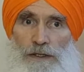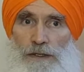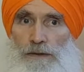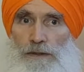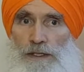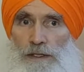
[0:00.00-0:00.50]

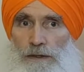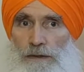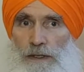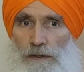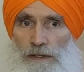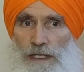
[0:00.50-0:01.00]
choose to
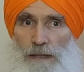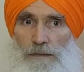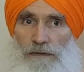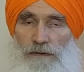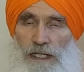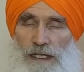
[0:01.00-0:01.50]
do those
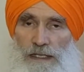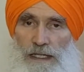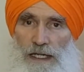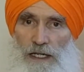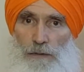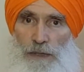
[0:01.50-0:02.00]
types of things
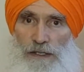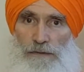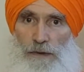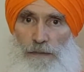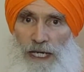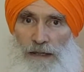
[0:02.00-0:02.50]
that help
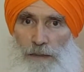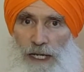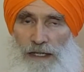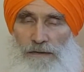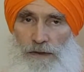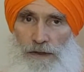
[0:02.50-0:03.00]
us remain
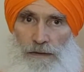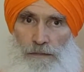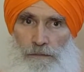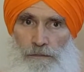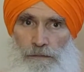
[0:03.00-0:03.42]
mindful,